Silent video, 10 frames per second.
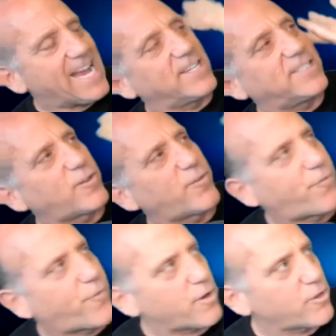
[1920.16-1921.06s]
because it's
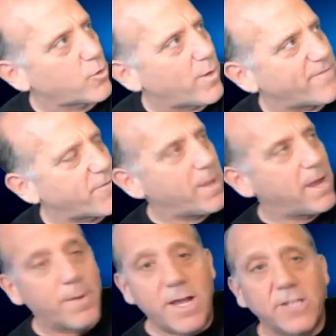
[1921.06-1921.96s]
farther away from
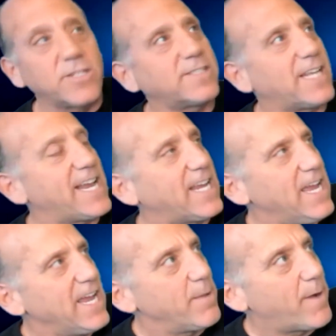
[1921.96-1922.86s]
him. Just like
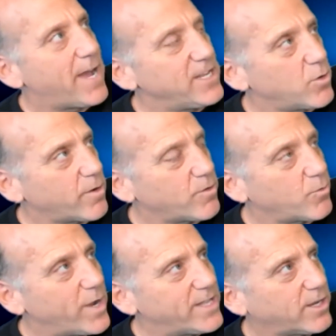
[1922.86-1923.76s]
in my northern
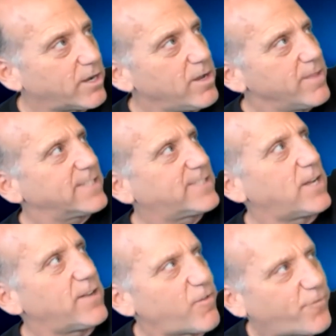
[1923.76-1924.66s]
winter, the
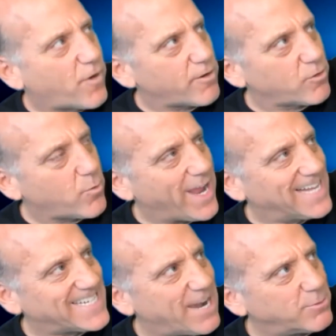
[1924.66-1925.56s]
sun is farther away.
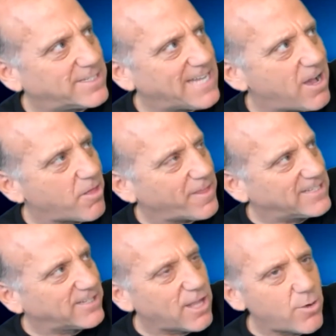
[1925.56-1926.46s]
It's out south.
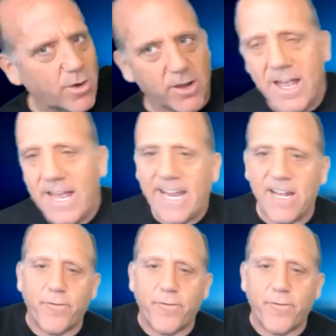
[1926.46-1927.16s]
It's lower. He's